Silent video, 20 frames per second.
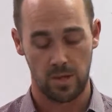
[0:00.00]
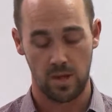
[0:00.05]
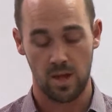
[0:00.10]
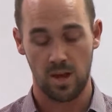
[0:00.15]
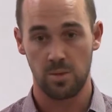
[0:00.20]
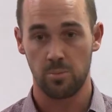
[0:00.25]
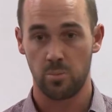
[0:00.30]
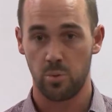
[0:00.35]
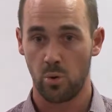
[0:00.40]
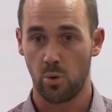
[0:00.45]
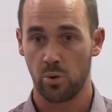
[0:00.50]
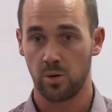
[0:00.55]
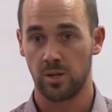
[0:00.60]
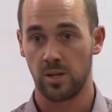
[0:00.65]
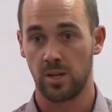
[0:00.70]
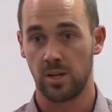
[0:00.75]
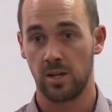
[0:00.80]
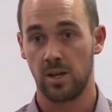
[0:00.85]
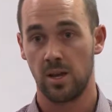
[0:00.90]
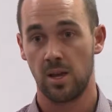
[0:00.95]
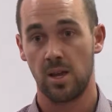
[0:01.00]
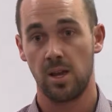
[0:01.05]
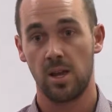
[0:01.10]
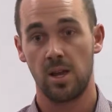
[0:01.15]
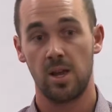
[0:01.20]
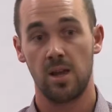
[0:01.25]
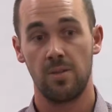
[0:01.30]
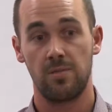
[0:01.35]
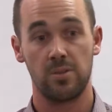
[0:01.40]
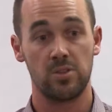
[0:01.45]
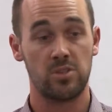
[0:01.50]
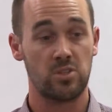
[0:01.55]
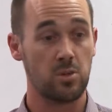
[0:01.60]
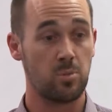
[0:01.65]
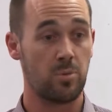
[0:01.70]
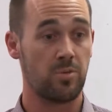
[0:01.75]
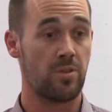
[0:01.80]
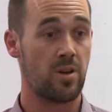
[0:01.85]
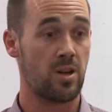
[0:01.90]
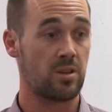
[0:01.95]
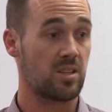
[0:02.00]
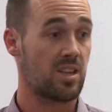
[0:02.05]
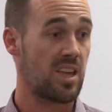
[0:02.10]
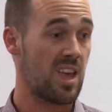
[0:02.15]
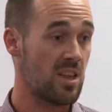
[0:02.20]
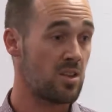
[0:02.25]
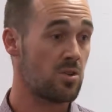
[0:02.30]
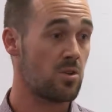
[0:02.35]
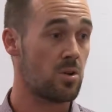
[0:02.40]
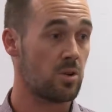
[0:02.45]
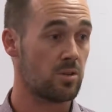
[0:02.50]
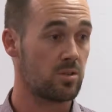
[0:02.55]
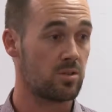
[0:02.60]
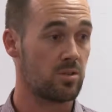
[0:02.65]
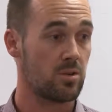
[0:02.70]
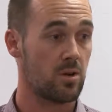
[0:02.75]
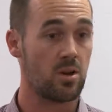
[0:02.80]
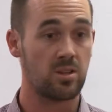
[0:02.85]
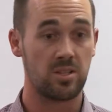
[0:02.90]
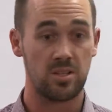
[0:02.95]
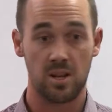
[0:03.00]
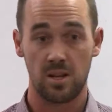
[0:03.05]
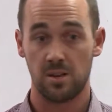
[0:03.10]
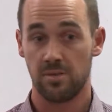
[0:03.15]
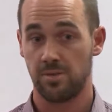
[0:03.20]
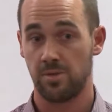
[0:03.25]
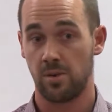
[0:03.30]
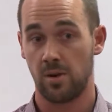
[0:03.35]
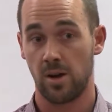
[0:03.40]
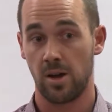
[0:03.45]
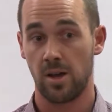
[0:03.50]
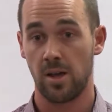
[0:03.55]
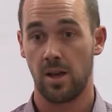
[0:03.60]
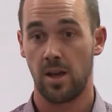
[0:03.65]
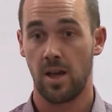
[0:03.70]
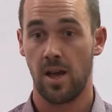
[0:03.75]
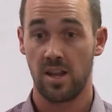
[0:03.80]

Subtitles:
And importantly, if the super fund cannot identify